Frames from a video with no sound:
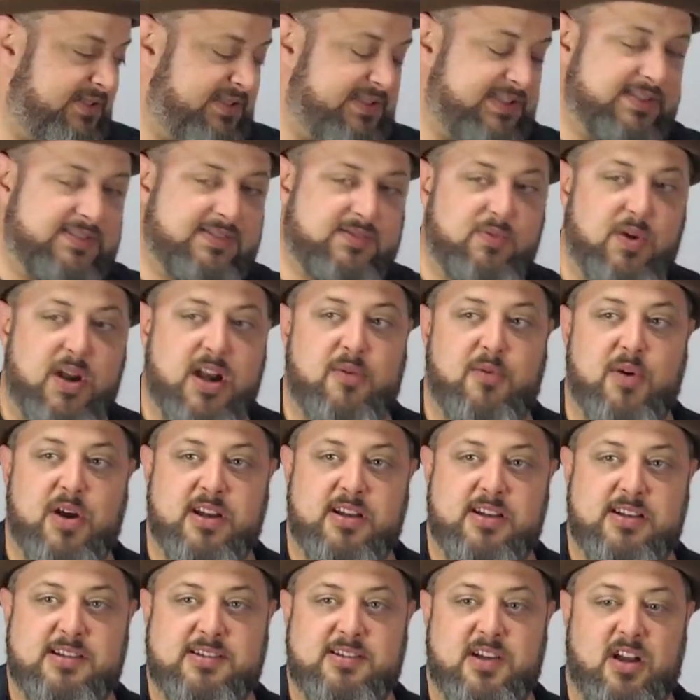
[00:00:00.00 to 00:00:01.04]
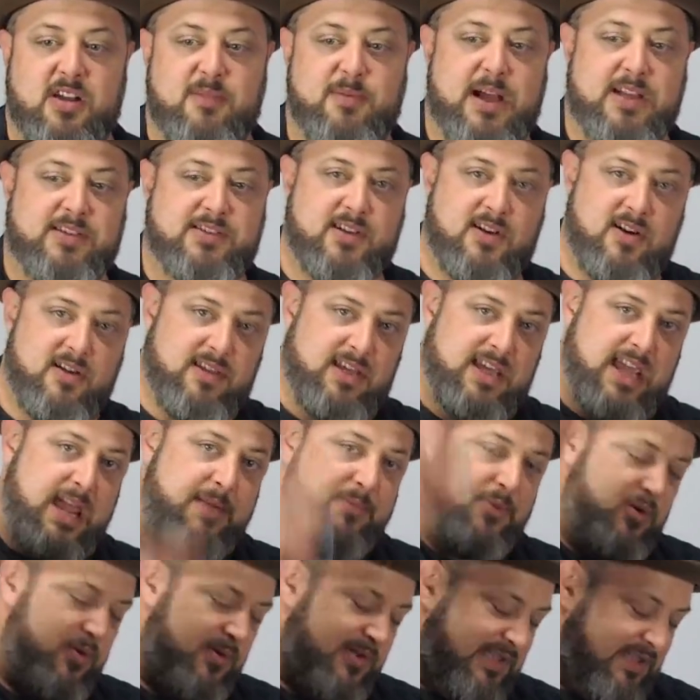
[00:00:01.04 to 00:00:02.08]
That's what I wanted to talk about. Sorry, the
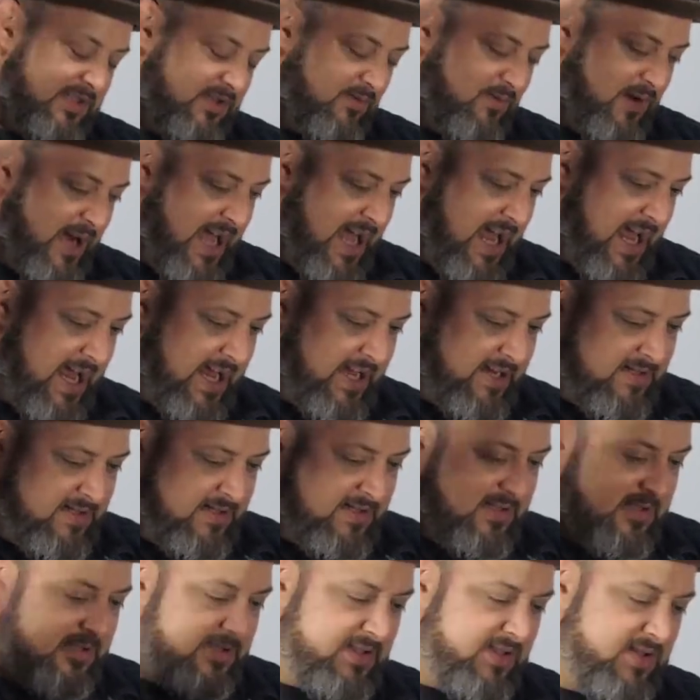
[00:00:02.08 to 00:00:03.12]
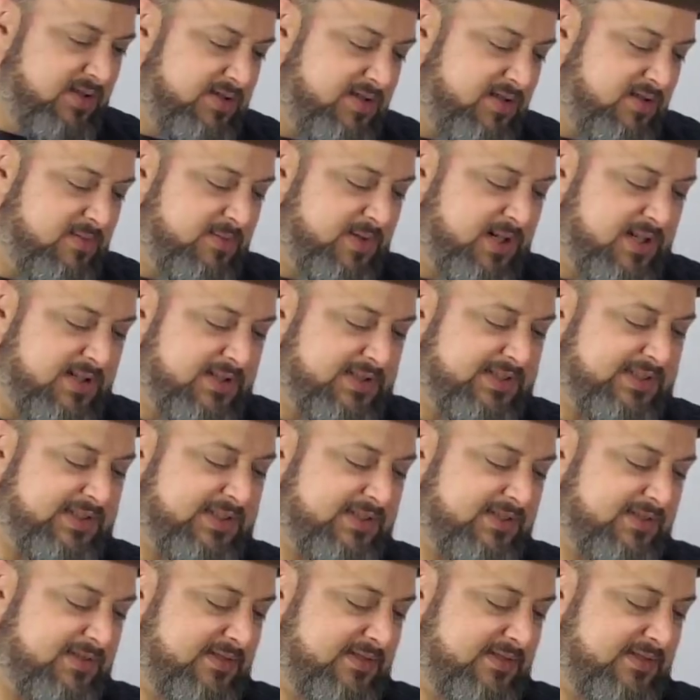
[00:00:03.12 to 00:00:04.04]
cable was in the way. YouTubers.